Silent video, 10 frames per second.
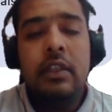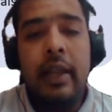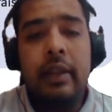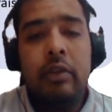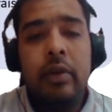
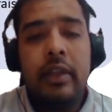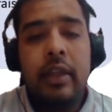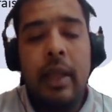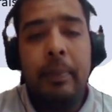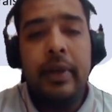
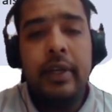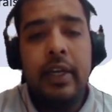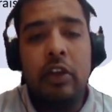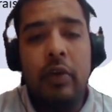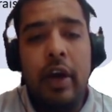
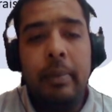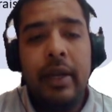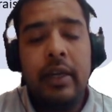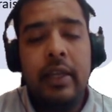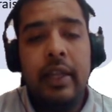capital requirement,